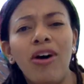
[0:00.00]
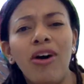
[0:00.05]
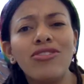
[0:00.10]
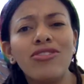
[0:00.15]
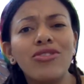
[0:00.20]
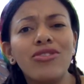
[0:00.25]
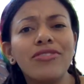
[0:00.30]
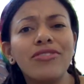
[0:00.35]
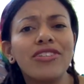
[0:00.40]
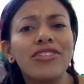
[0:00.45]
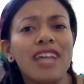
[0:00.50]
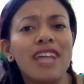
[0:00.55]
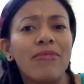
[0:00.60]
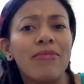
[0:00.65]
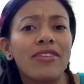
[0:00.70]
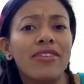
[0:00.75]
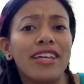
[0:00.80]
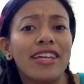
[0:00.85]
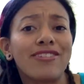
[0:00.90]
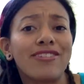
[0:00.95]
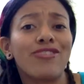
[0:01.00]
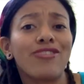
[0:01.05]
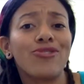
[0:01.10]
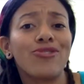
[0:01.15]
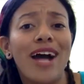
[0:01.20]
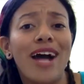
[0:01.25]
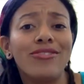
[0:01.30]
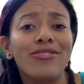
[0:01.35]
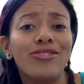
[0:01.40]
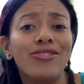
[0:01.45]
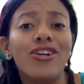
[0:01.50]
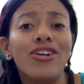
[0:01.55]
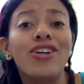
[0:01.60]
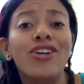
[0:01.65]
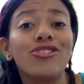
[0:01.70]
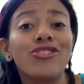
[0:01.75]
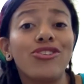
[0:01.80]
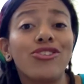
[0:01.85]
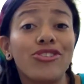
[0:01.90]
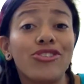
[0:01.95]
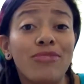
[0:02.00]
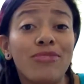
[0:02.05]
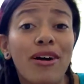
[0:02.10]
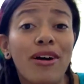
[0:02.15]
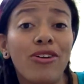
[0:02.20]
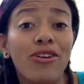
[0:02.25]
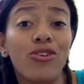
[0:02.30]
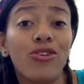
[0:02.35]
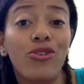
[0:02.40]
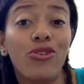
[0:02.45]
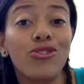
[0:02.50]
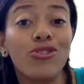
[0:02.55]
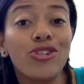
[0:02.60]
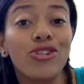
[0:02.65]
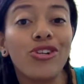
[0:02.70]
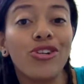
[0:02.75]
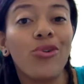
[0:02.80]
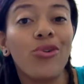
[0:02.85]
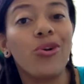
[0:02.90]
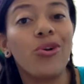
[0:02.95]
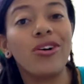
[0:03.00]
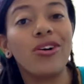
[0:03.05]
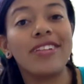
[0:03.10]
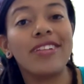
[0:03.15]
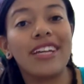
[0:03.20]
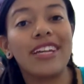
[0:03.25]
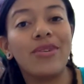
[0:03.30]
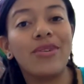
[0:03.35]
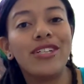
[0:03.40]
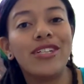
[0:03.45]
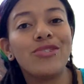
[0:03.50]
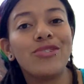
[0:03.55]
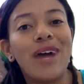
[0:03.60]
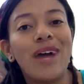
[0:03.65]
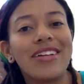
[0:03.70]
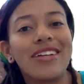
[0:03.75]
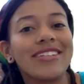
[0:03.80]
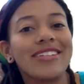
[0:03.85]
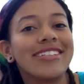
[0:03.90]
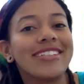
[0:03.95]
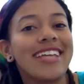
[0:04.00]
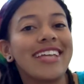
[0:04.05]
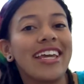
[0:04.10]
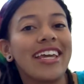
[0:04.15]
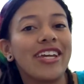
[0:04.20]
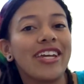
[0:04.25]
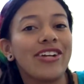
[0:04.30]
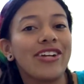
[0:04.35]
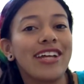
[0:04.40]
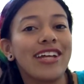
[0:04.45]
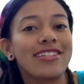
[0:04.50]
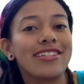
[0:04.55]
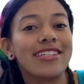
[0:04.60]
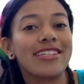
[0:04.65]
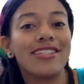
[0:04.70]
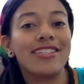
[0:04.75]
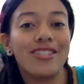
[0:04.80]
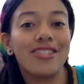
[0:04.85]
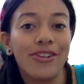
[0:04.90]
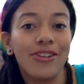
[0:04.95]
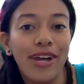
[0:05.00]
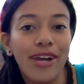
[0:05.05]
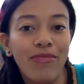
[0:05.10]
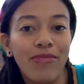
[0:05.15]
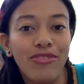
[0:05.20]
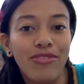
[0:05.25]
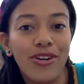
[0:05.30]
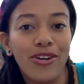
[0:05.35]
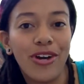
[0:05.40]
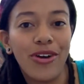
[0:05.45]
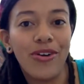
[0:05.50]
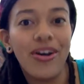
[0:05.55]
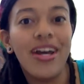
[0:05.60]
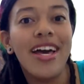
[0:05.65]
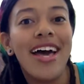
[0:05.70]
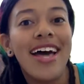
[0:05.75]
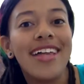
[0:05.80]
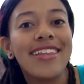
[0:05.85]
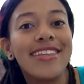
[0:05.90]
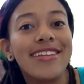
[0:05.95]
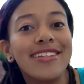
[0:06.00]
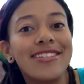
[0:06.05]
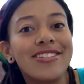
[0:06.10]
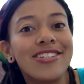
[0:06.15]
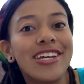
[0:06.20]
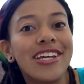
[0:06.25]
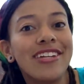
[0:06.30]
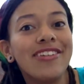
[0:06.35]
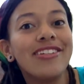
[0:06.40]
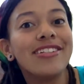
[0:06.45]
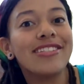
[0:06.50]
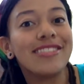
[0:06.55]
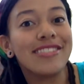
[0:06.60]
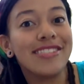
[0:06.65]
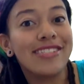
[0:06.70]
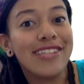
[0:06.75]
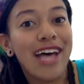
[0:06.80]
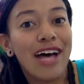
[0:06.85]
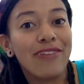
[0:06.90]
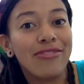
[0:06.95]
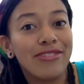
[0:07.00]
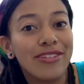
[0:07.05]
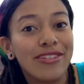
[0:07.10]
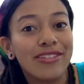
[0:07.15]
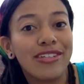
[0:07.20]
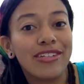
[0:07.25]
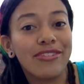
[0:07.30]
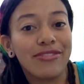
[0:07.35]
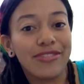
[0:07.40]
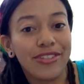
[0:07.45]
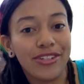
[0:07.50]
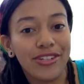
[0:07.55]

Also, if you're the type that likes to travel to learn about a culture or a language rather than take your next Instagram photo, this channel is definitely for